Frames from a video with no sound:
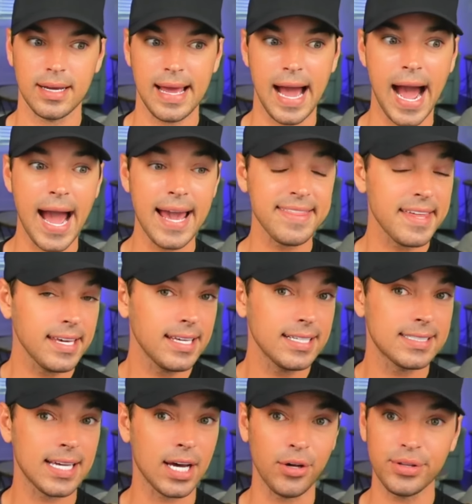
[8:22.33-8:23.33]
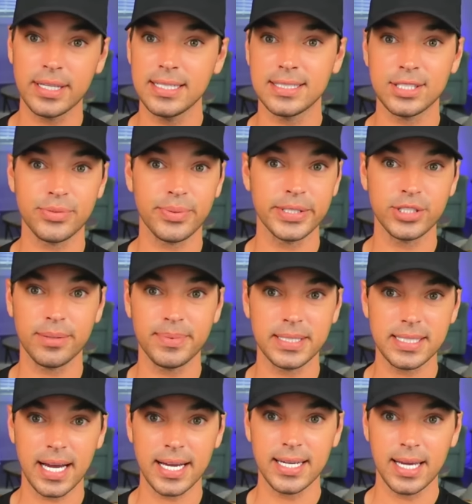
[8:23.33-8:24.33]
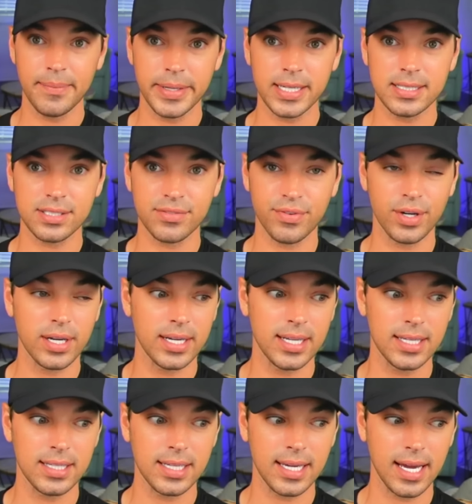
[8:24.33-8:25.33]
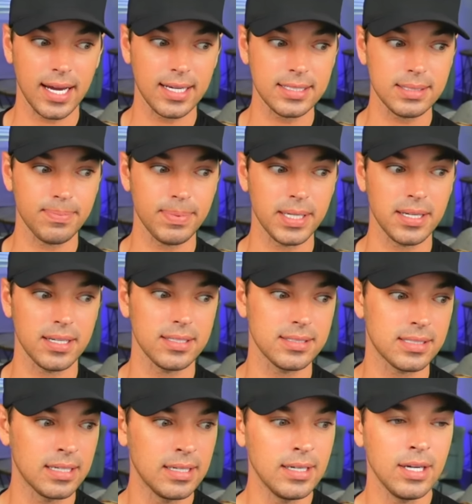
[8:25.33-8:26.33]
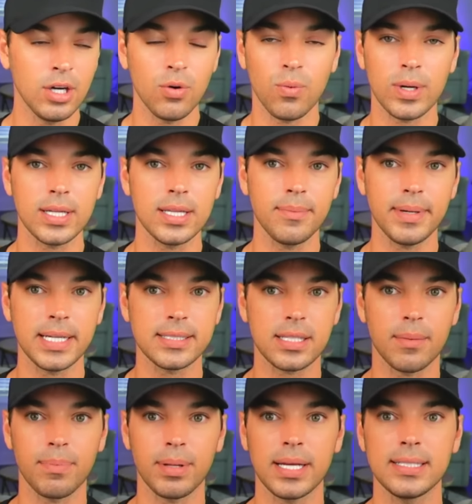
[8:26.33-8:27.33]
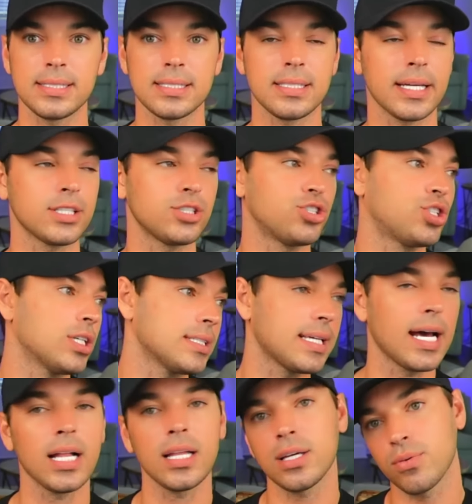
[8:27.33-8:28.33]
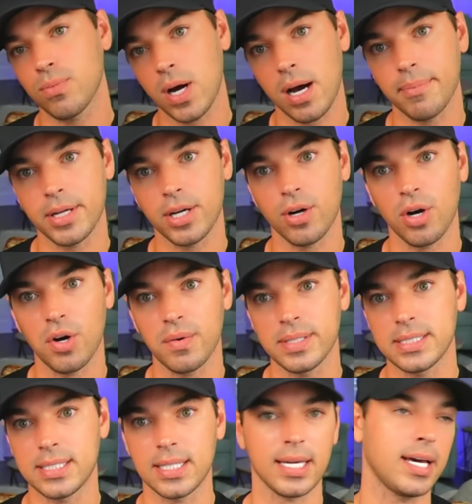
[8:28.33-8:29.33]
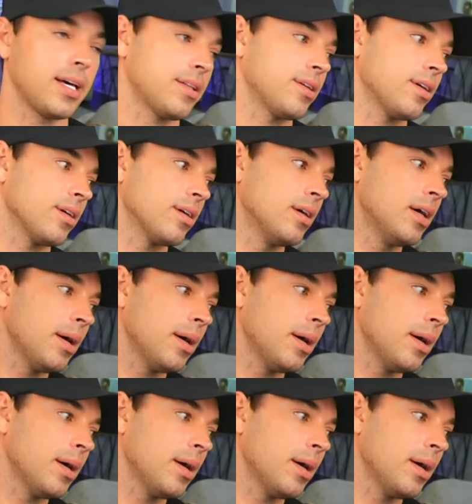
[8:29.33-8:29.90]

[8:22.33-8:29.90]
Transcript: I think it's healthy to switch up the dynamics for any of the cast because one of the biggest complaints is like Gizelle and Robyn are always together,